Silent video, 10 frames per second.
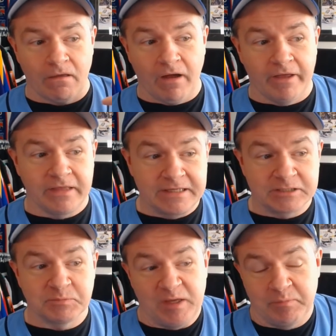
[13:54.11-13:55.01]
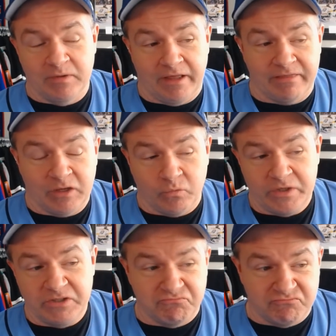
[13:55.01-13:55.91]
I think as people, I think
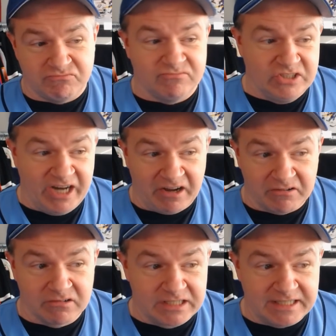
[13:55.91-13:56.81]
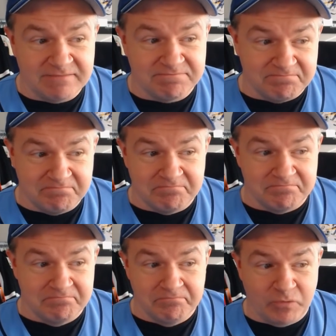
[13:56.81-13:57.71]
we generally
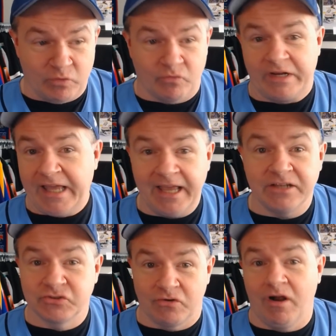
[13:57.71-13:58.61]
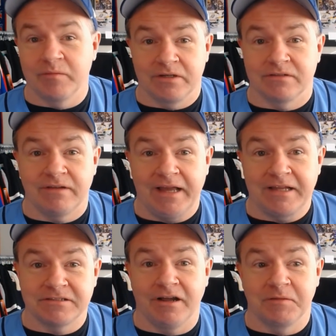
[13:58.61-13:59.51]
create drama
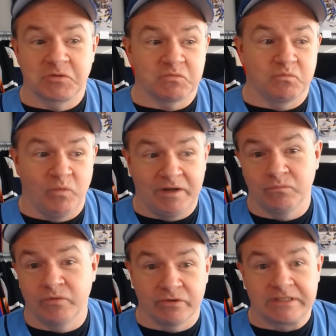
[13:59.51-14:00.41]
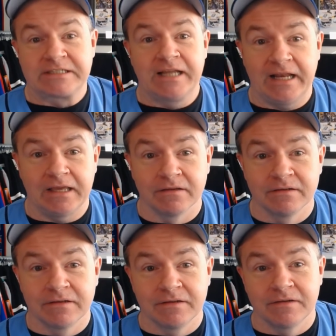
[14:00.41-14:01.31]
at times when there isn't any.
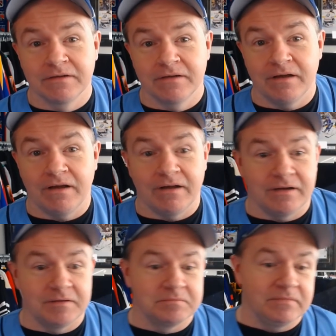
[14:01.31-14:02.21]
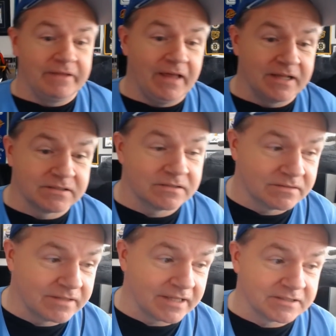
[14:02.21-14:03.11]
And that's
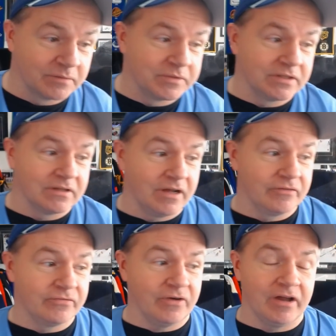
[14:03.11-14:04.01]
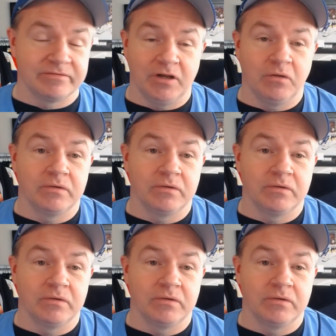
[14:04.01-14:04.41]
something that I've dealt